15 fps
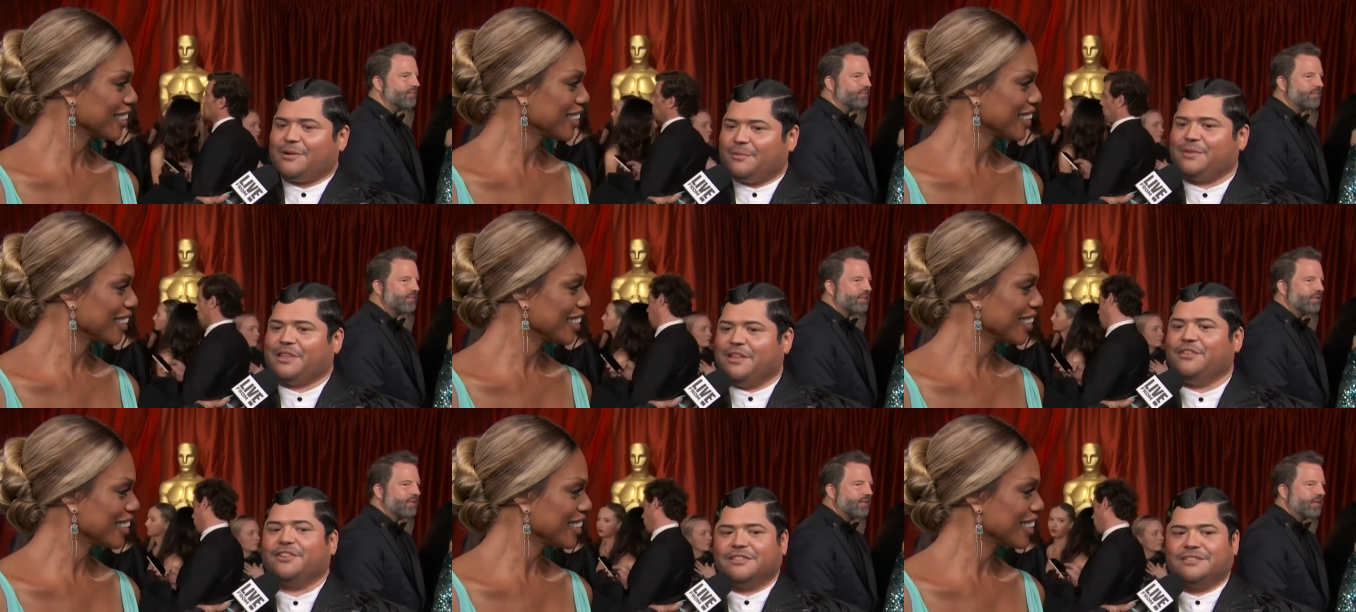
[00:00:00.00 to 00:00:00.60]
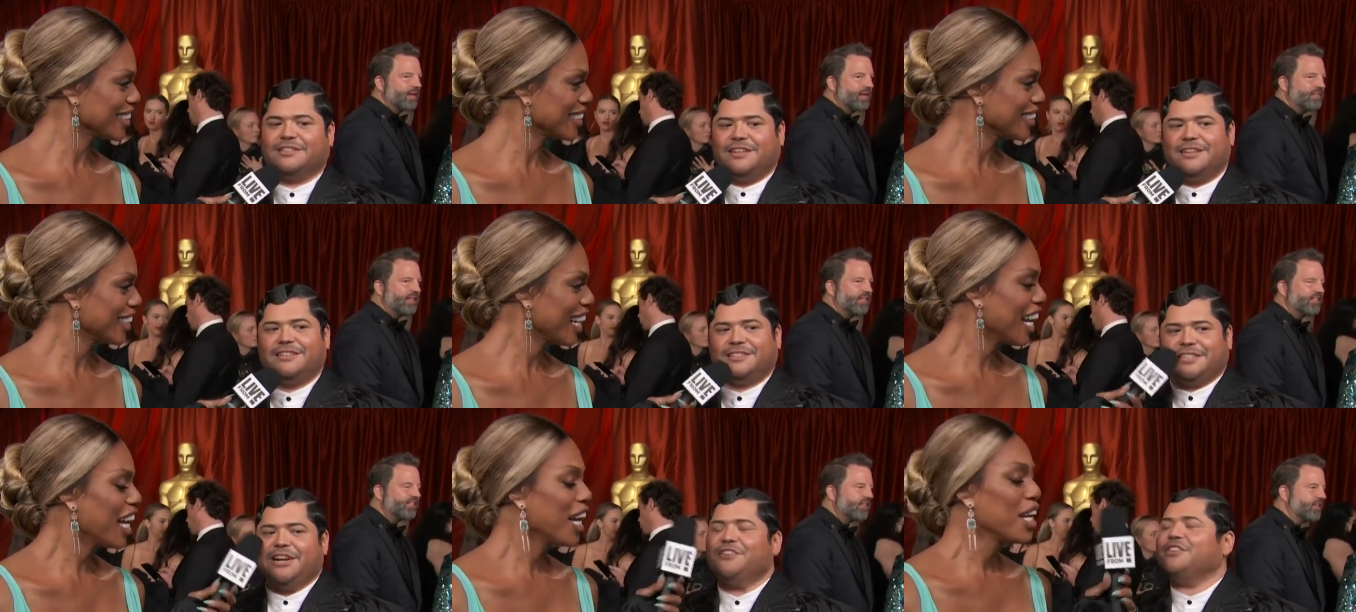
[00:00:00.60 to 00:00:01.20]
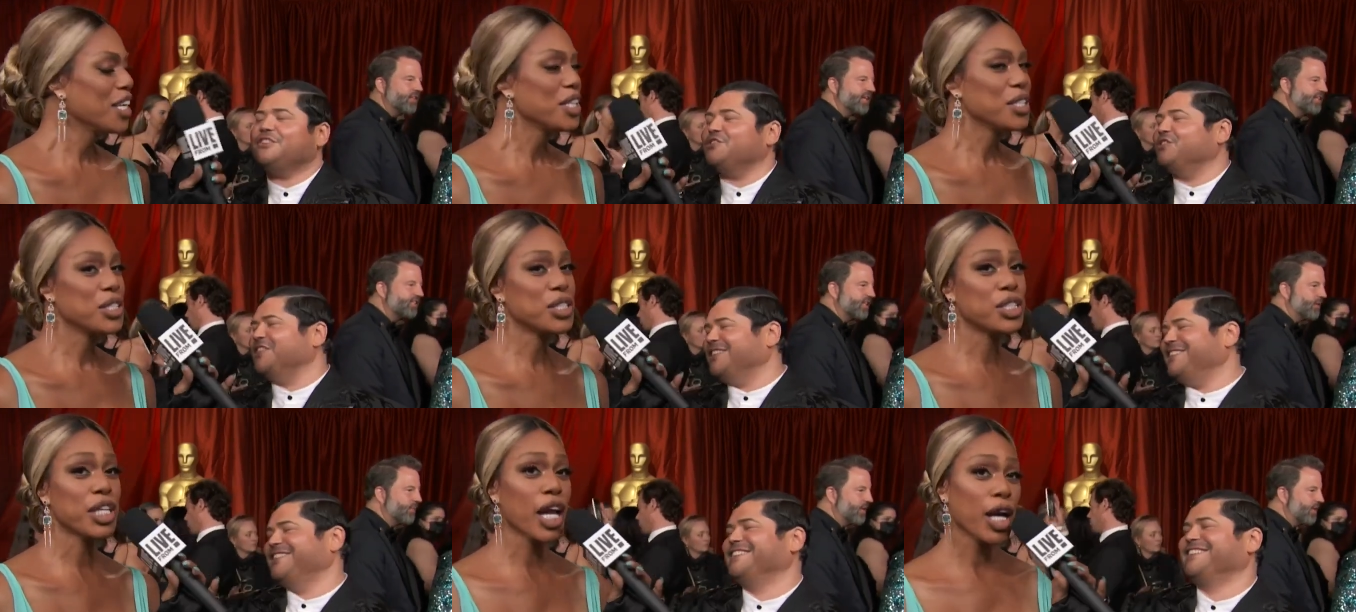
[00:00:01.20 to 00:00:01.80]
Speaker 1: it with others. Share
Speaker 2: the joy.
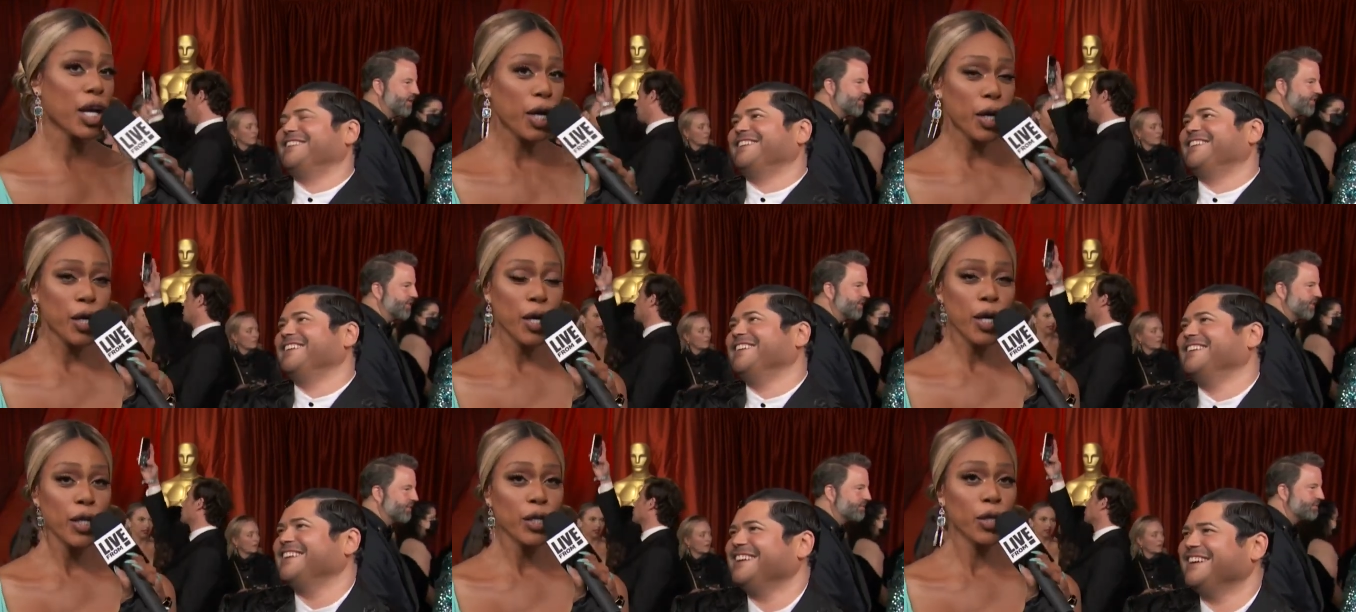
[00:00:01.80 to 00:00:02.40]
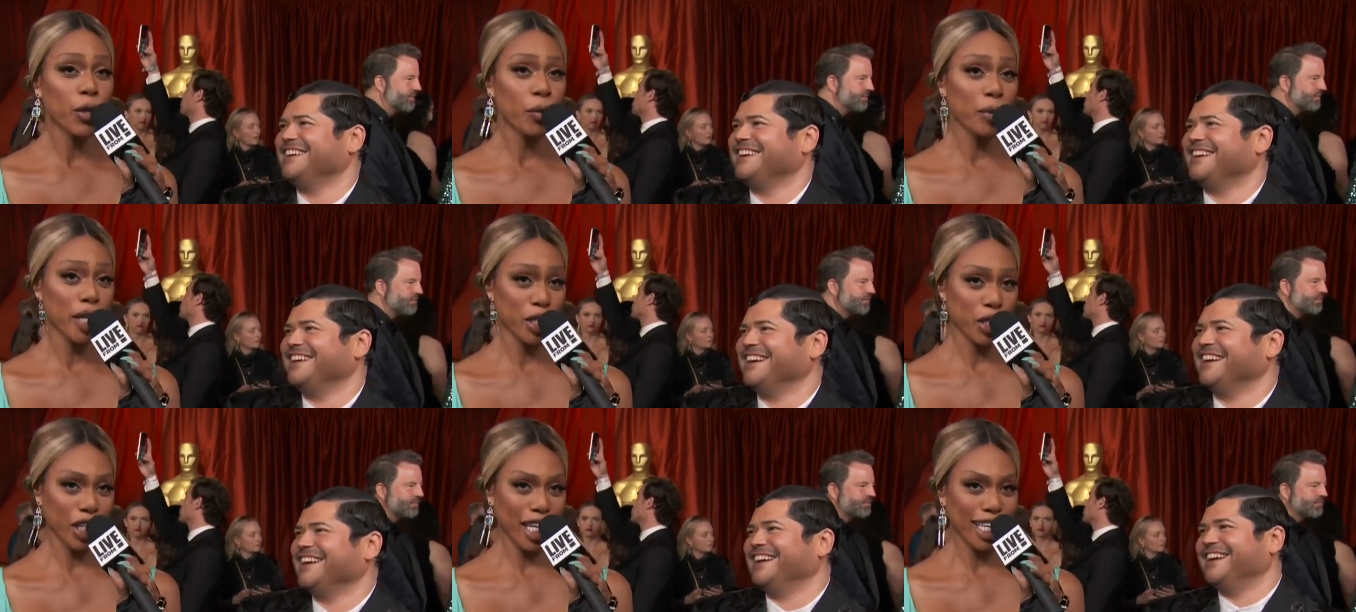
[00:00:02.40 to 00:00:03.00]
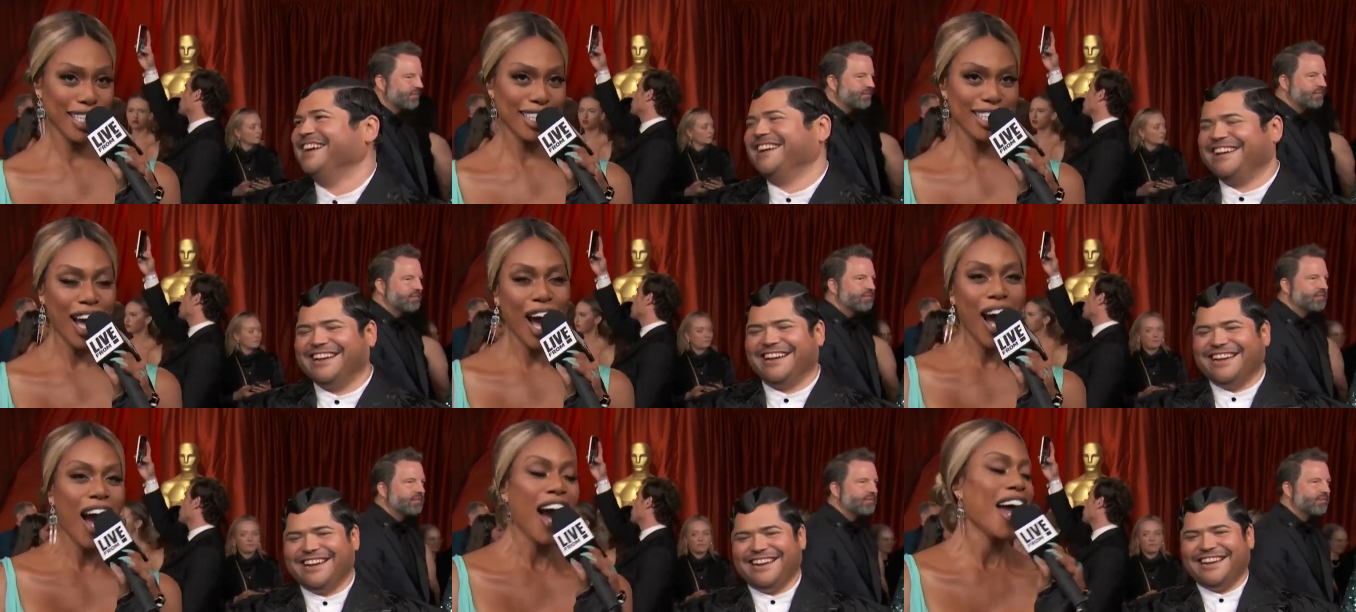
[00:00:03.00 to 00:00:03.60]
Share your wishes.
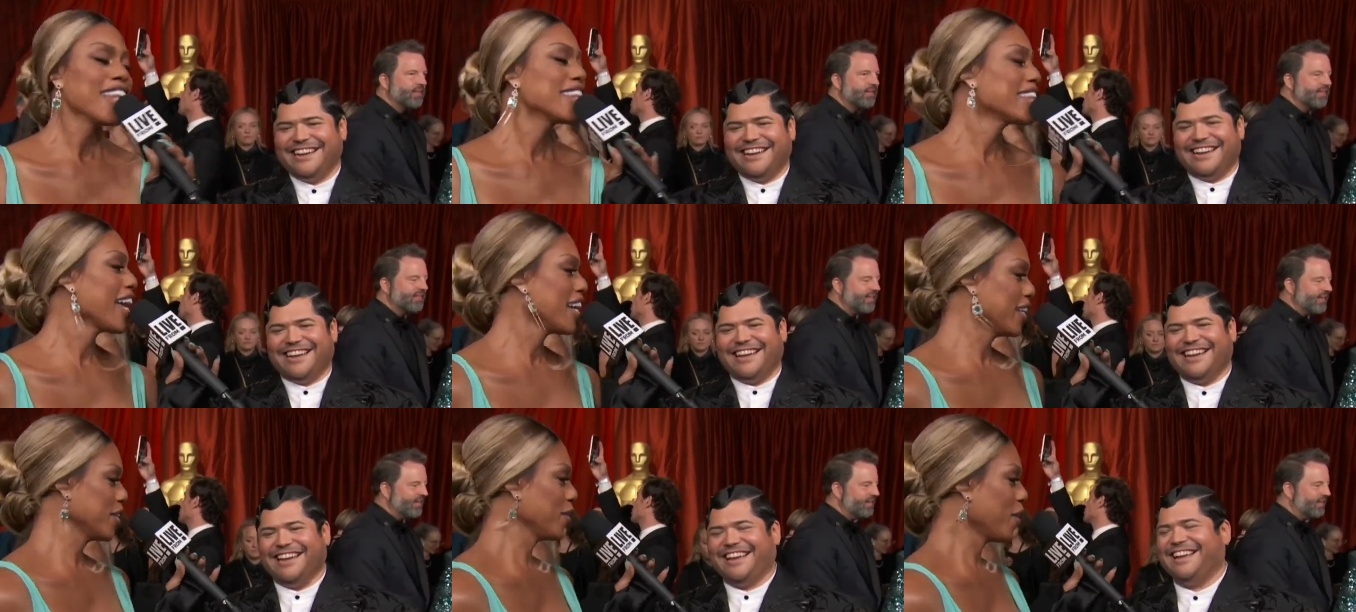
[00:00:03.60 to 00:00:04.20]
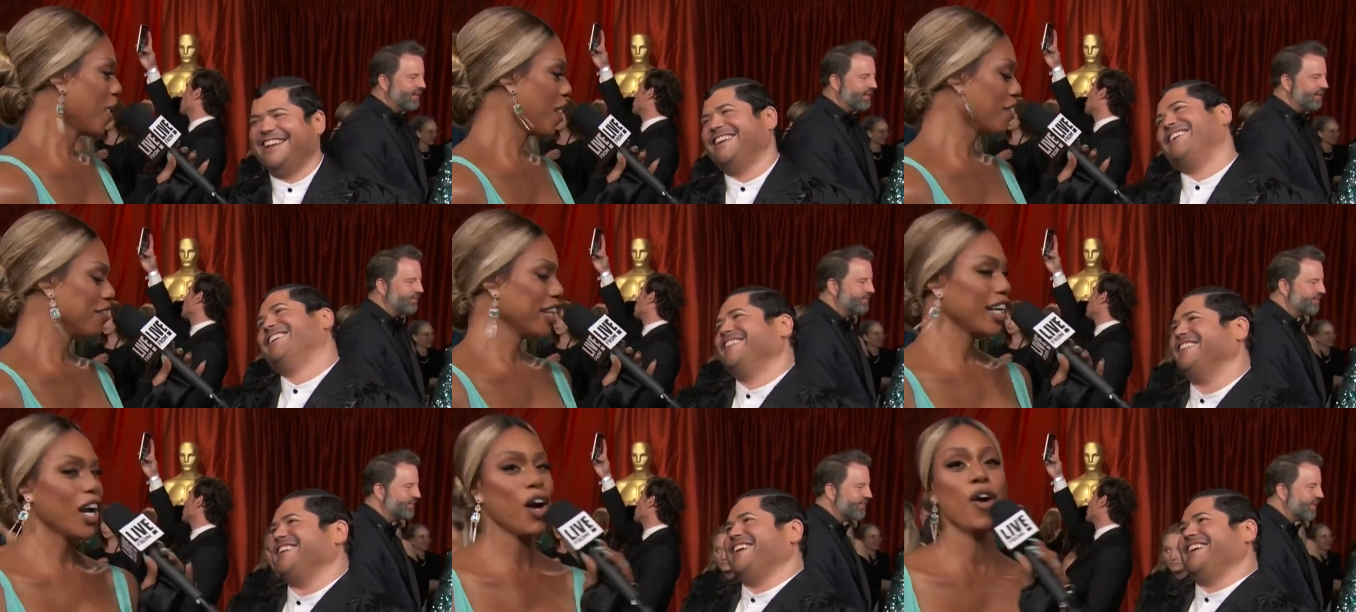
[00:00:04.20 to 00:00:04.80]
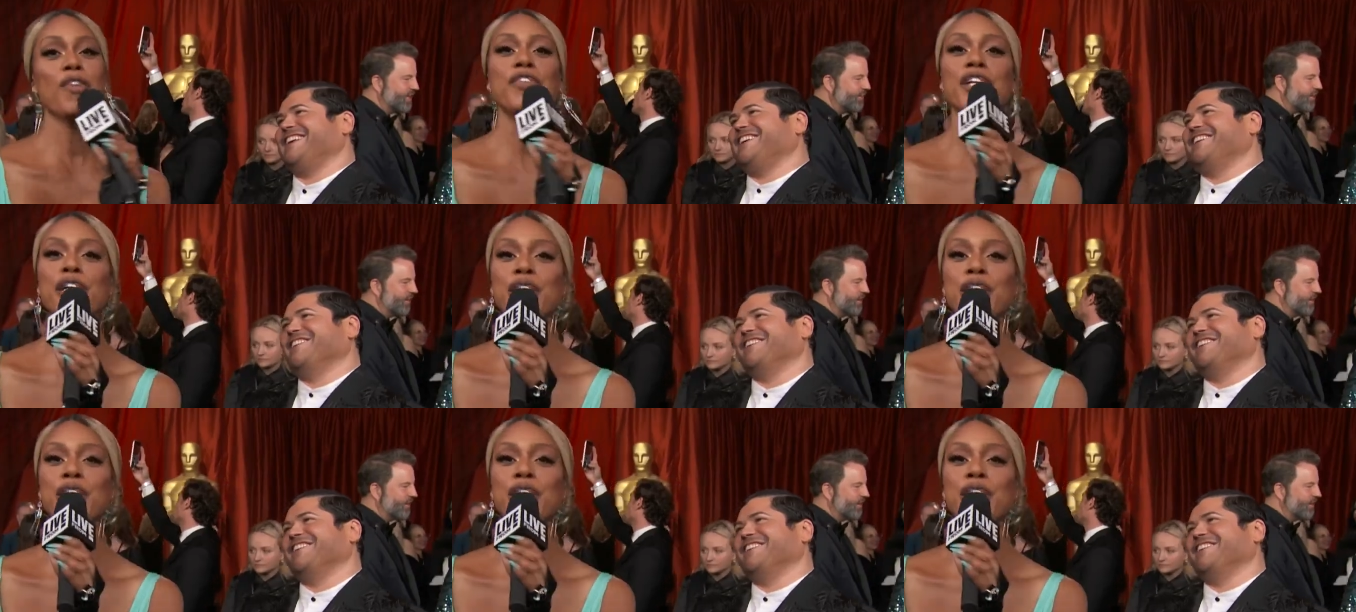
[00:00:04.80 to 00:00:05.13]
Thank you, Harvey. Over to